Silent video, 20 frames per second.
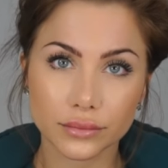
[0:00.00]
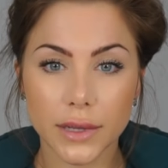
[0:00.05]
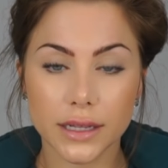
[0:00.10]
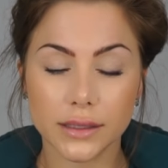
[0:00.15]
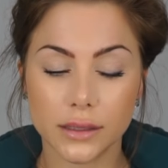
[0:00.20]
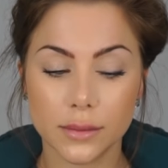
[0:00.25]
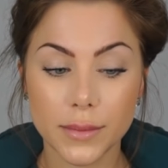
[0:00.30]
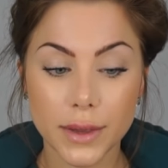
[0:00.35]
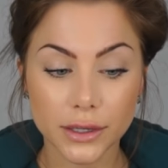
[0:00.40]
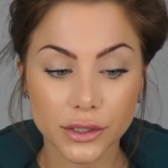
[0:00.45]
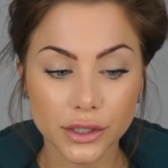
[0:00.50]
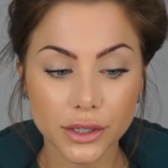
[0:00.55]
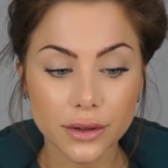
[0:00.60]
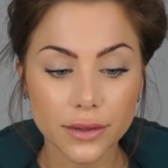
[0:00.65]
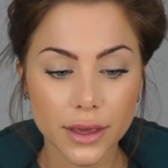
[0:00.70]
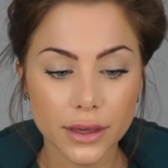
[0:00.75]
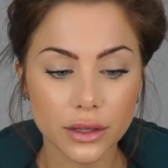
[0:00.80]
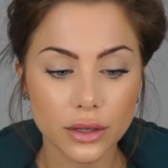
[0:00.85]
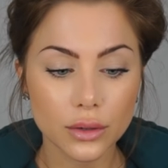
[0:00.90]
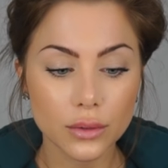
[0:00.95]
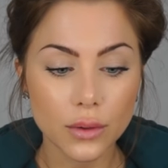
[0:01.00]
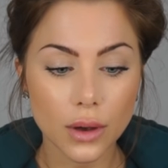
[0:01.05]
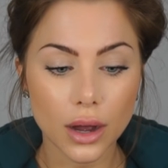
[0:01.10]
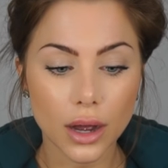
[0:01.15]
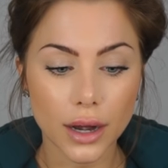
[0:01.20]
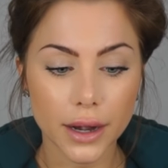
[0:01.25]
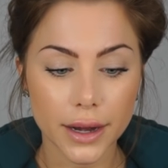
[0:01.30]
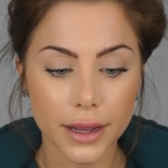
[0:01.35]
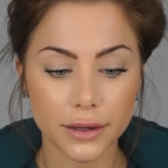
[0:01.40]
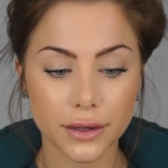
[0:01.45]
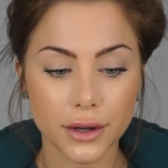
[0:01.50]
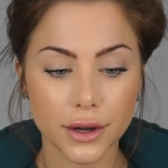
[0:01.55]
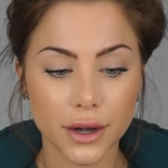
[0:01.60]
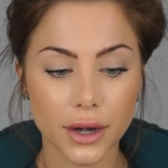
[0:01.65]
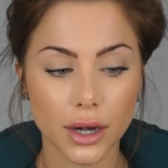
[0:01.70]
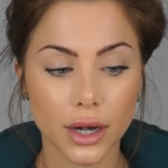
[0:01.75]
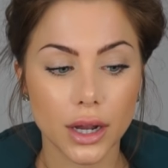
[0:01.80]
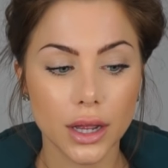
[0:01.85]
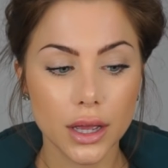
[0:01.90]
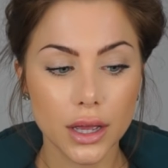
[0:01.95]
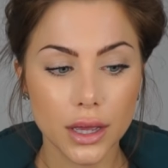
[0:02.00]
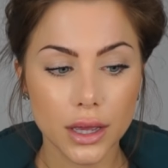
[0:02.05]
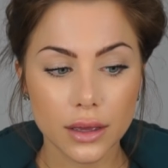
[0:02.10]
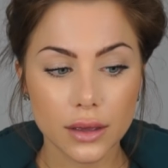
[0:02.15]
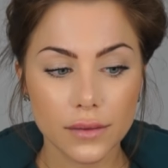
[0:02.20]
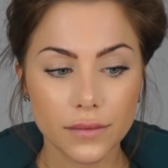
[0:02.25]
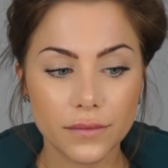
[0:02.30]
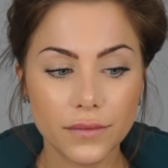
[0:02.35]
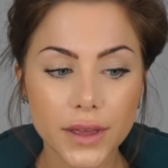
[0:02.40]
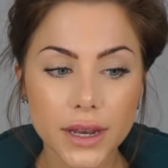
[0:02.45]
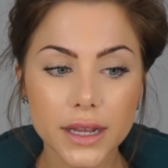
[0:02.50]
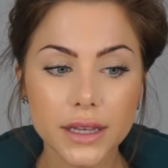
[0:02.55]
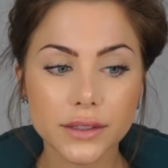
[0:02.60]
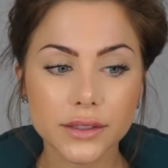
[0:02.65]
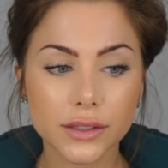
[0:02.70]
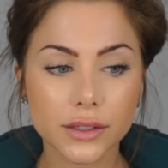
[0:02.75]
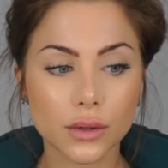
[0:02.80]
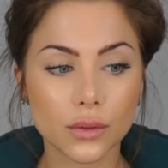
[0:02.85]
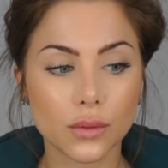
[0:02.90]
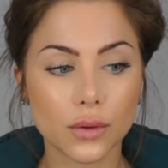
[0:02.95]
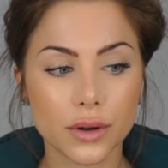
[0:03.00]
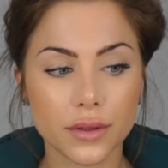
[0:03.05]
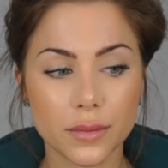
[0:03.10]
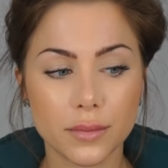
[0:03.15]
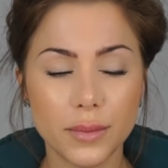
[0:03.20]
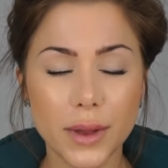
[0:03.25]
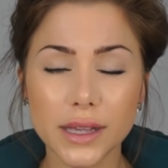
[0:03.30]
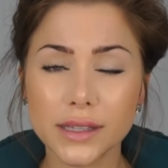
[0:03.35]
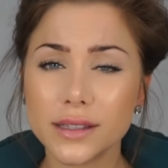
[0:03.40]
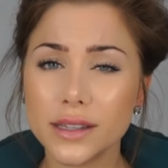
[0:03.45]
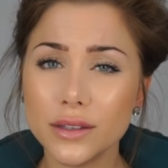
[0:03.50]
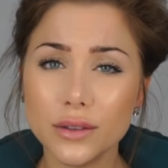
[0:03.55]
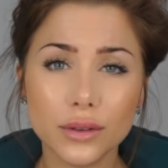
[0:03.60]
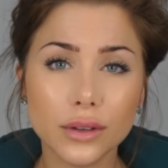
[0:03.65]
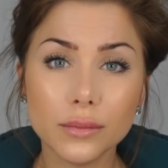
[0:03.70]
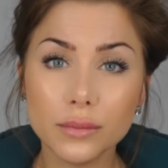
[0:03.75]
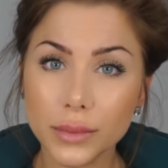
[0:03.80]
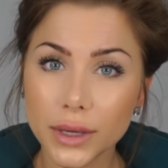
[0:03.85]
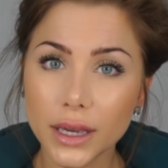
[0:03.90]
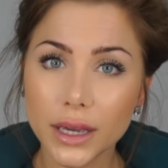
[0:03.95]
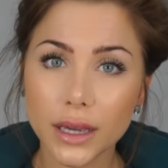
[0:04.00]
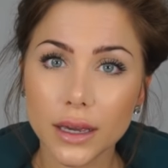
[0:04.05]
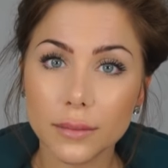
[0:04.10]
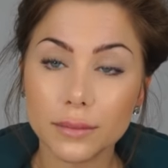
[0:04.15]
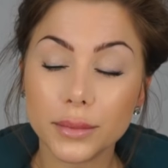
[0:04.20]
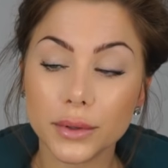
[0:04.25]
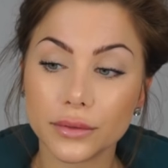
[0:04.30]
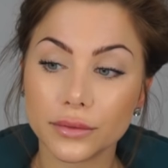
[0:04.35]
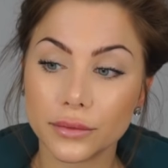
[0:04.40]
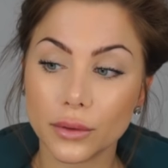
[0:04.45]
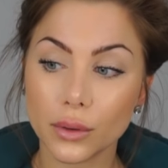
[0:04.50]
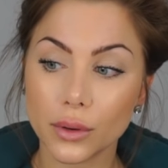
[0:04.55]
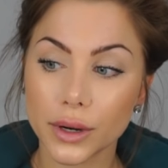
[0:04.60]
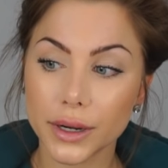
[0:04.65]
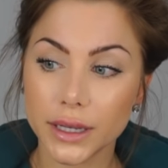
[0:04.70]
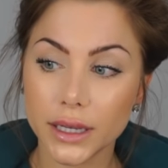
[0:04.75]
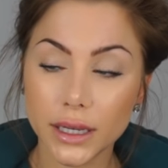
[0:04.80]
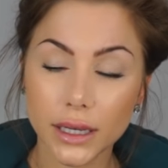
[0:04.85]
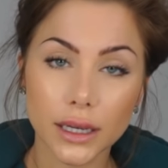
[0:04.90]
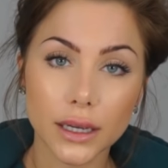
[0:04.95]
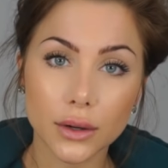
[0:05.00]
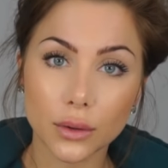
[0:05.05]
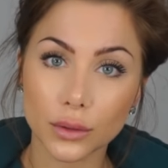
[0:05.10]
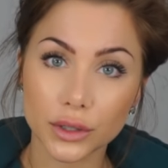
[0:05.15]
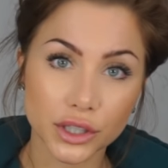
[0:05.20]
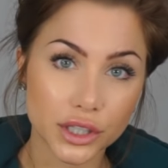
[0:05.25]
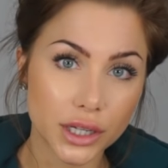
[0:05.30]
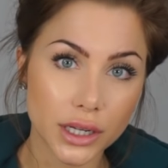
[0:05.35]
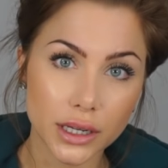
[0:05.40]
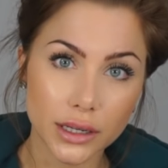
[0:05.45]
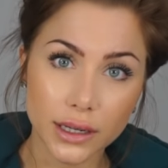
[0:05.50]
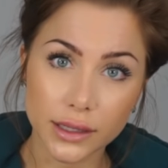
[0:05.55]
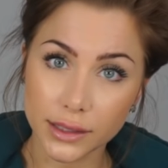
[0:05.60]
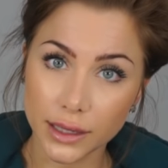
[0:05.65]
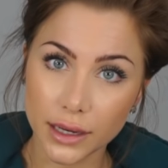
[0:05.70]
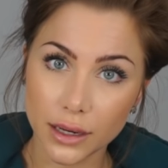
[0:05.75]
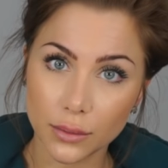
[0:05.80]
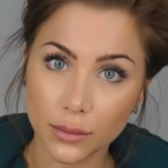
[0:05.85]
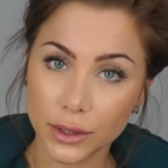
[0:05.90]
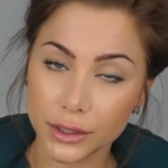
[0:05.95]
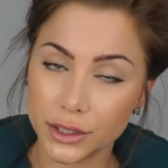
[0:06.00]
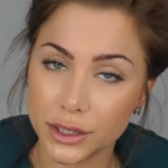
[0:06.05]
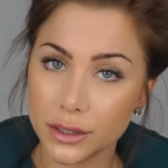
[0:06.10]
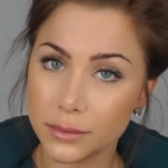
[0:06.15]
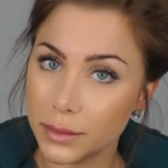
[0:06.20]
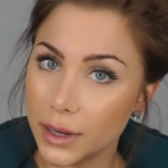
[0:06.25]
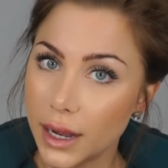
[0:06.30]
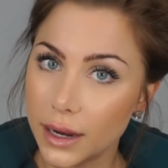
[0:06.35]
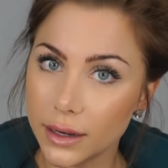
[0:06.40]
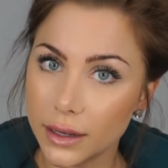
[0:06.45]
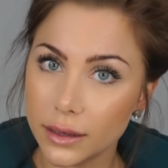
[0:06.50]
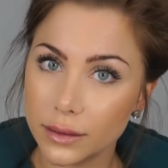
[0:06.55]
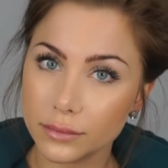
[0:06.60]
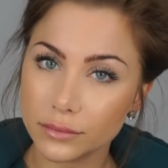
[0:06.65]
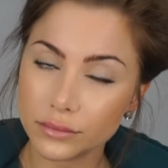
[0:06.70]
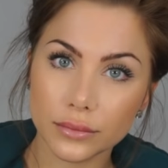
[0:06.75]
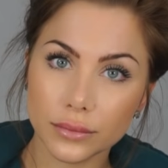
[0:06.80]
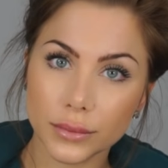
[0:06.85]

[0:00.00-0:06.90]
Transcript: And to make sure that you are in your fittest or the best that you can be before he or she does any work to your body.